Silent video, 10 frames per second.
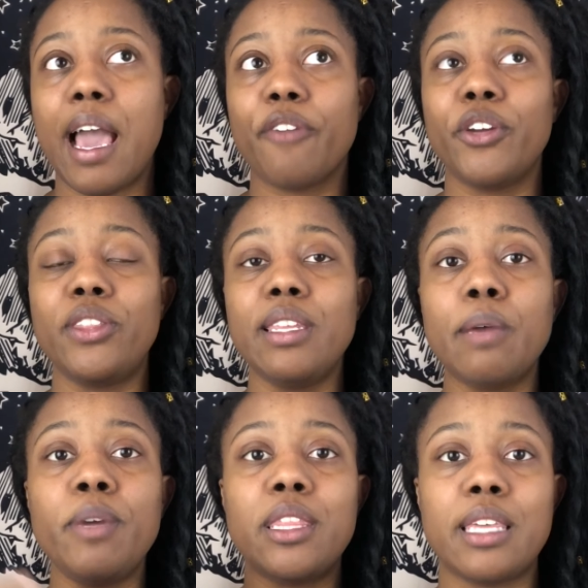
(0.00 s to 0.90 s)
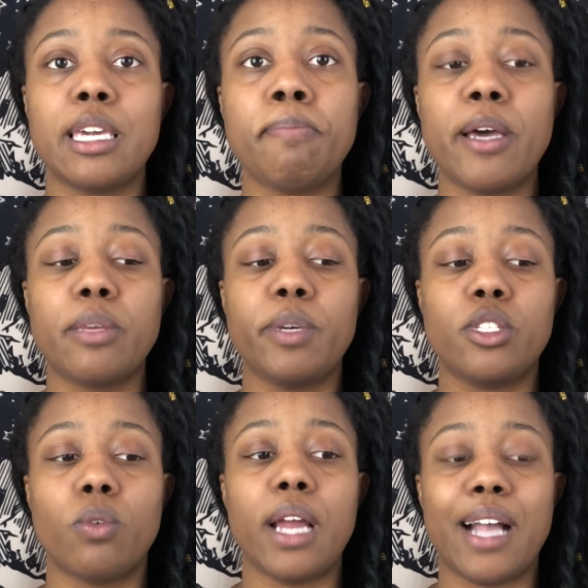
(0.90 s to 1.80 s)
everything that we think about that we
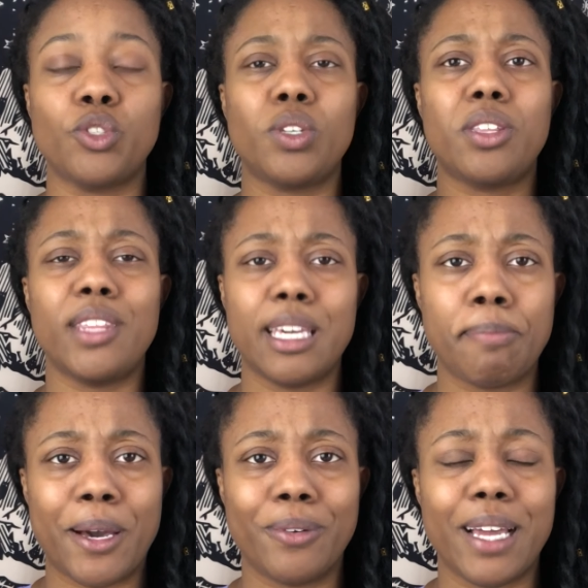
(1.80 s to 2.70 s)
don't actually think about.